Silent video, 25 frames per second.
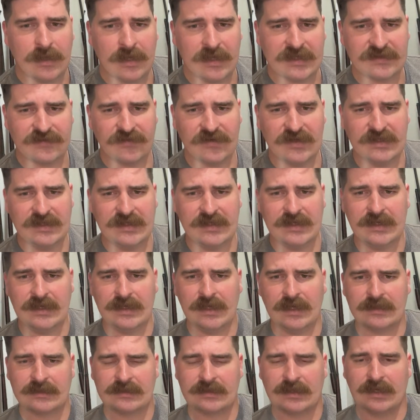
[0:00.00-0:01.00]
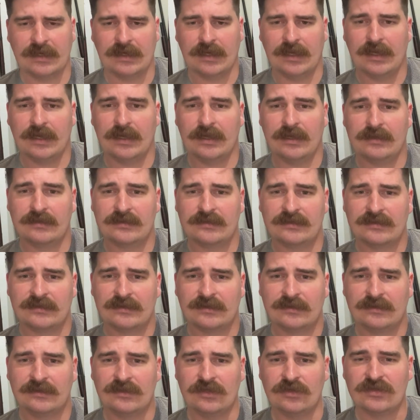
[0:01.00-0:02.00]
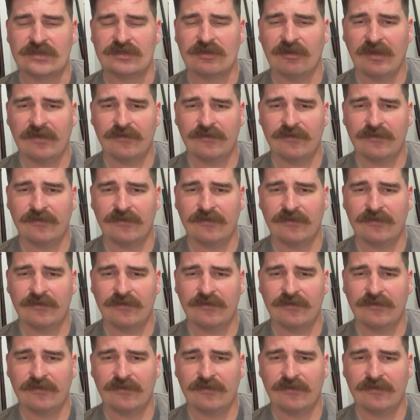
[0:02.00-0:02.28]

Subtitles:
SVT, SKS. Do you still